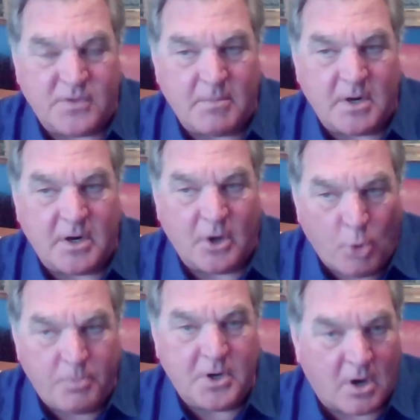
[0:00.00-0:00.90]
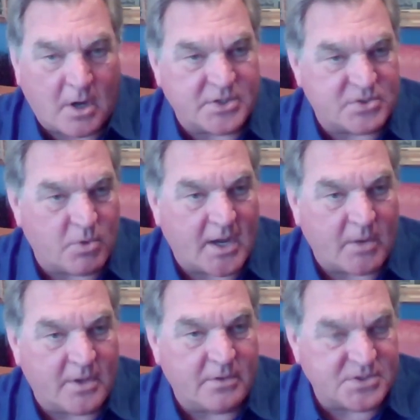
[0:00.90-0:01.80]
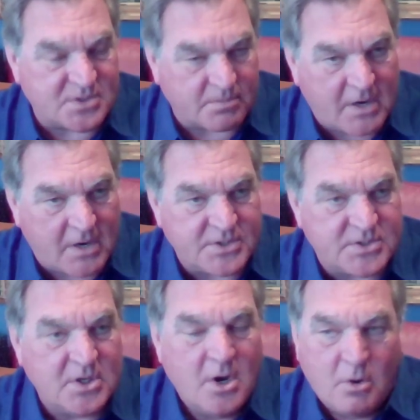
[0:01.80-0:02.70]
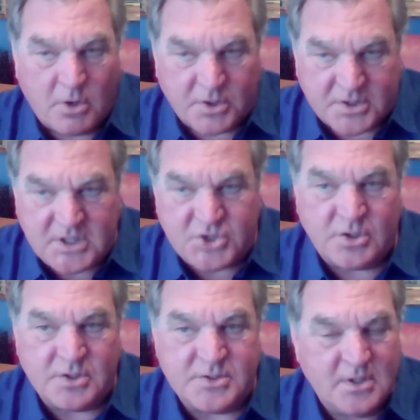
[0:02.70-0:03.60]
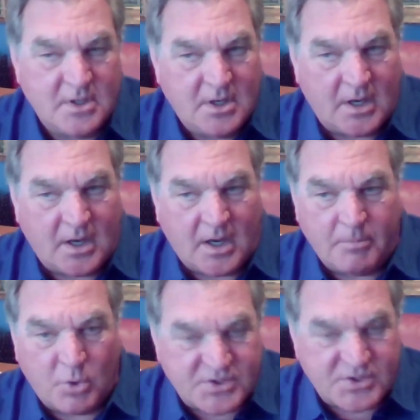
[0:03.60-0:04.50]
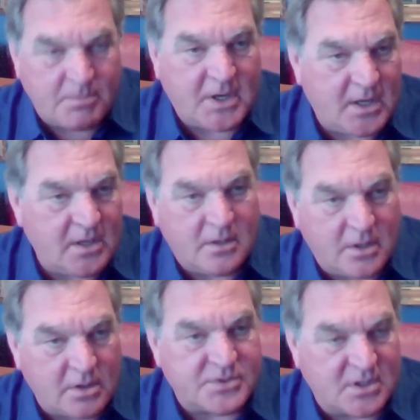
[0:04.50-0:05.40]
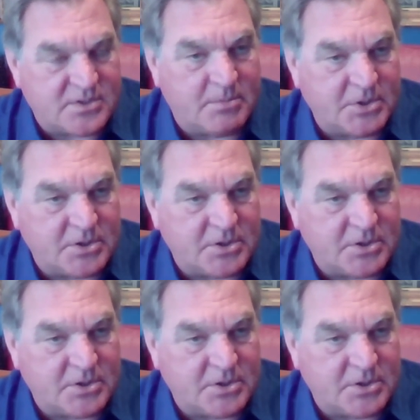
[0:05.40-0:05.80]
them in an open, honest way, whether it's the parents or teachers or somebody, some adult.